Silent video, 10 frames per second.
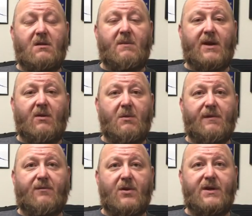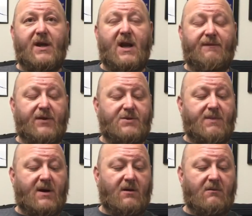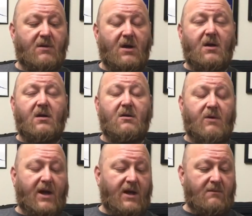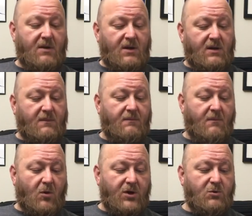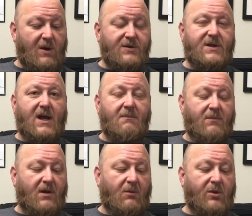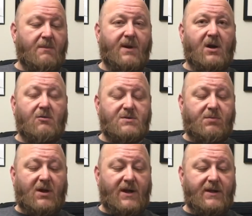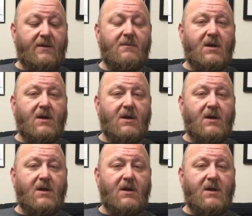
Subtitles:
By going with a 14.5-inch barrel, you had more dwell time where the barrel was plugged